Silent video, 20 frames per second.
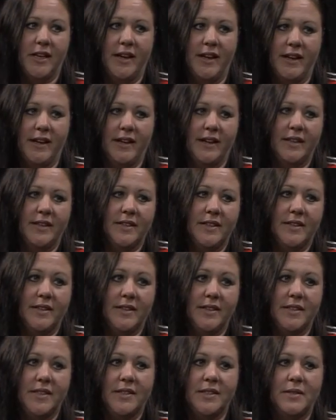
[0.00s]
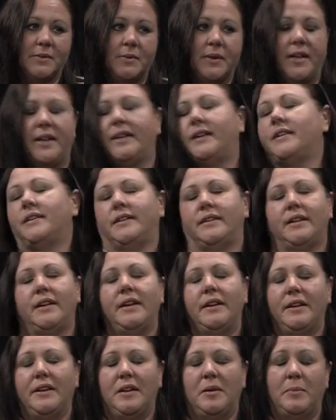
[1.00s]
and this is when
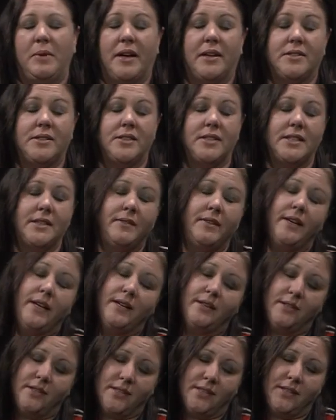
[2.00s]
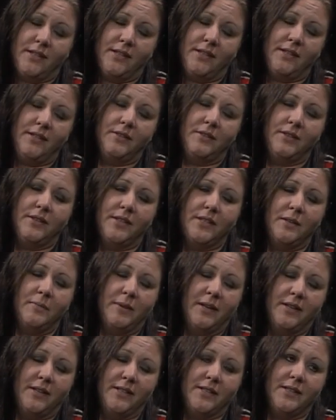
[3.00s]
Pastor Steven Anderson, who is
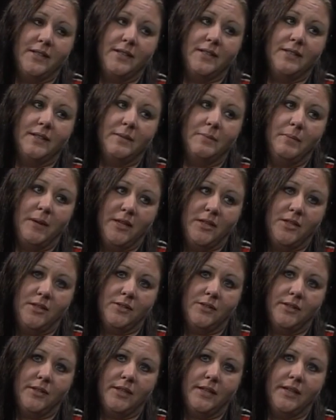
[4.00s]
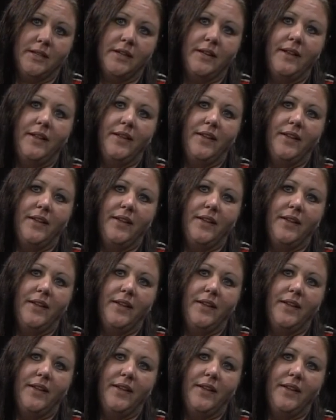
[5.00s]
Jimenez's mentor,